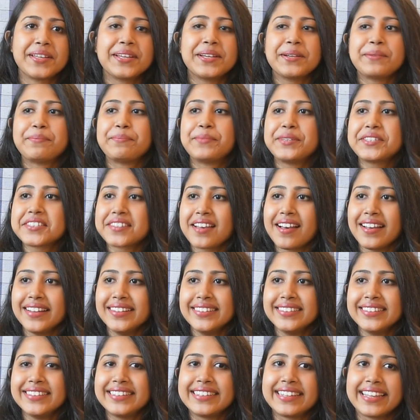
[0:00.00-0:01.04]
beside
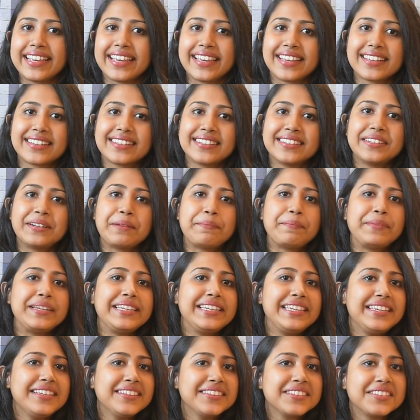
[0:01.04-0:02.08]
the lake,
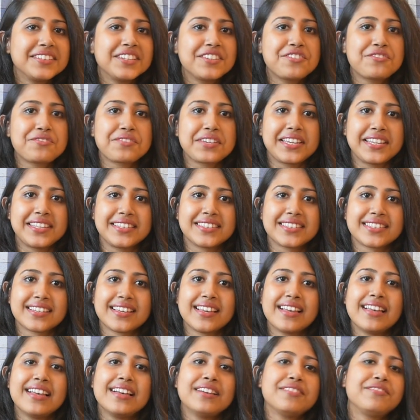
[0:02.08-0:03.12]
beneath the trees,
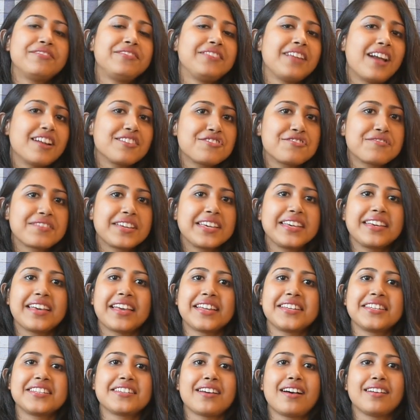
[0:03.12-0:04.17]
fluttering
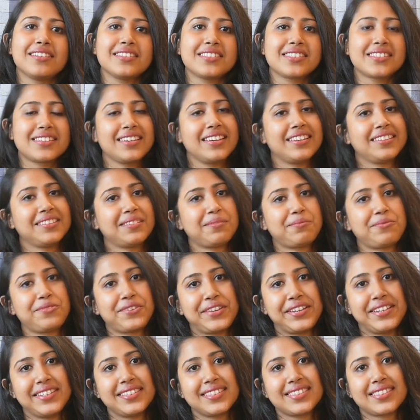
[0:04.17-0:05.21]
and dancing in the
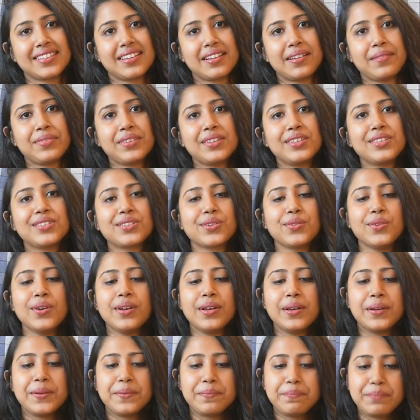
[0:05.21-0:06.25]
breeze. So,
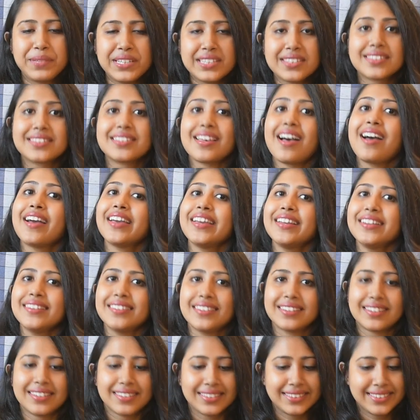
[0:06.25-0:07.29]
beside
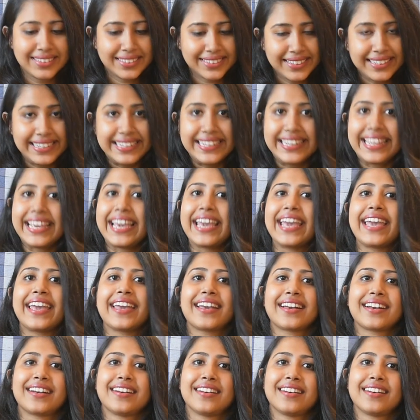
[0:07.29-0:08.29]
the lake,